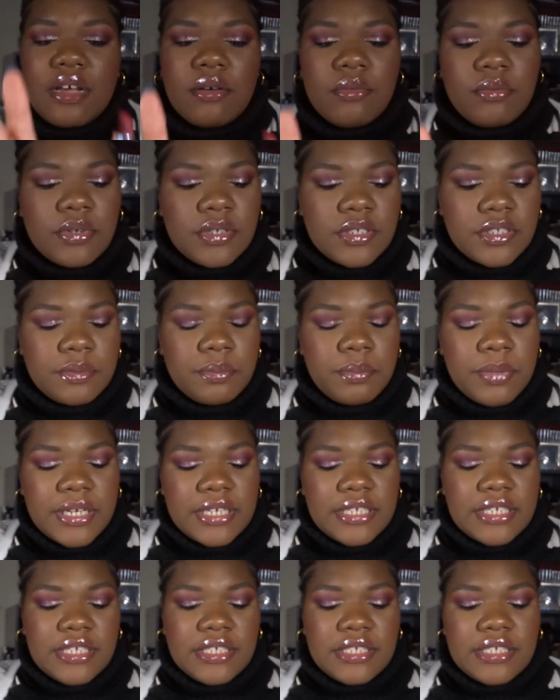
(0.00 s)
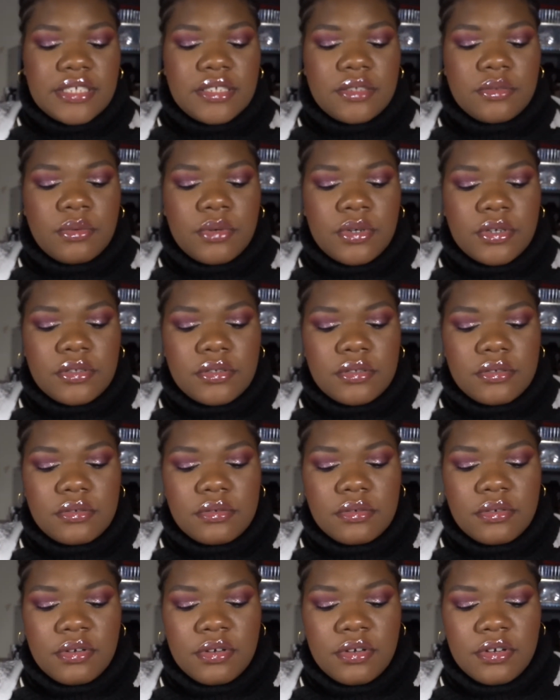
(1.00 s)
was panning this one
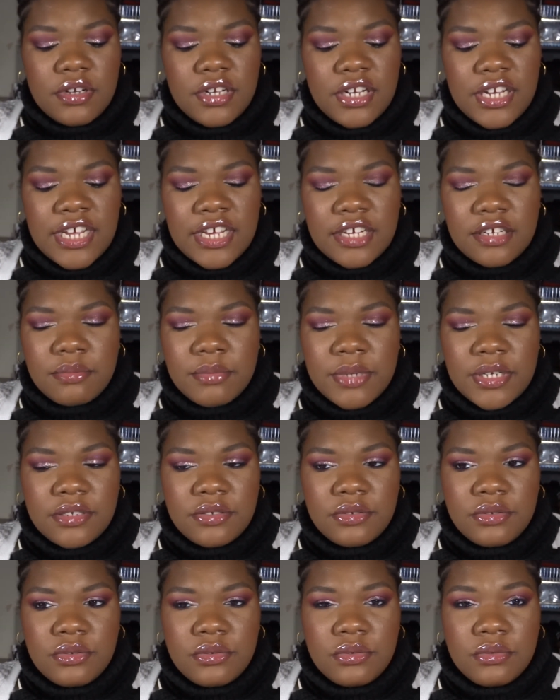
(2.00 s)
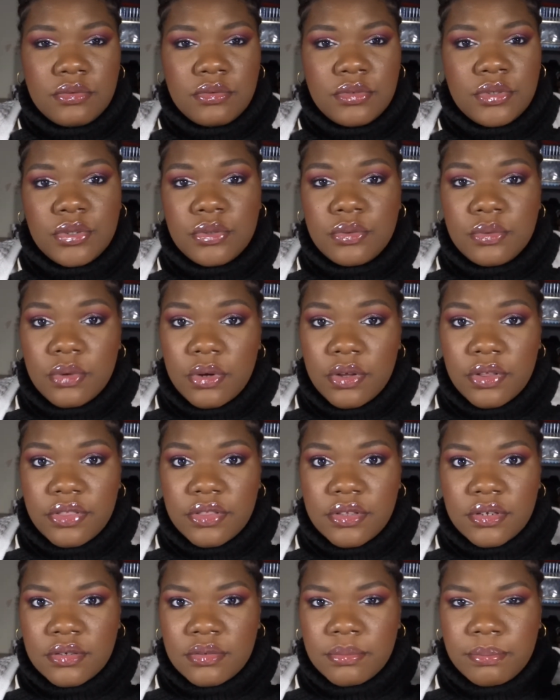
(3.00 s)
like my 2
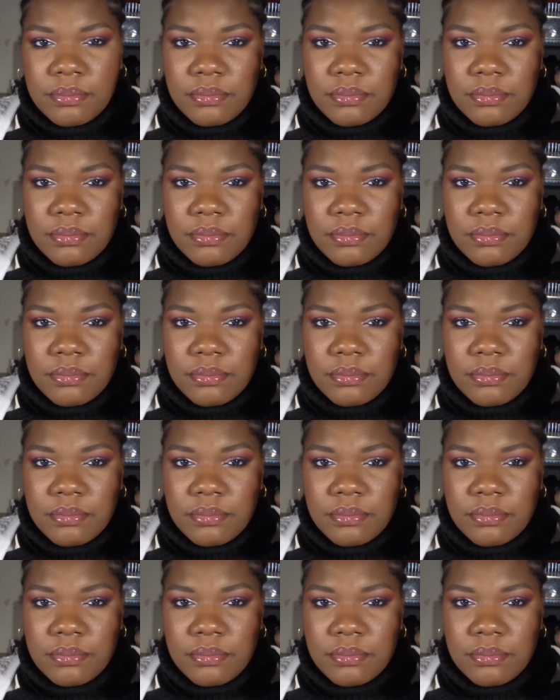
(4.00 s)
other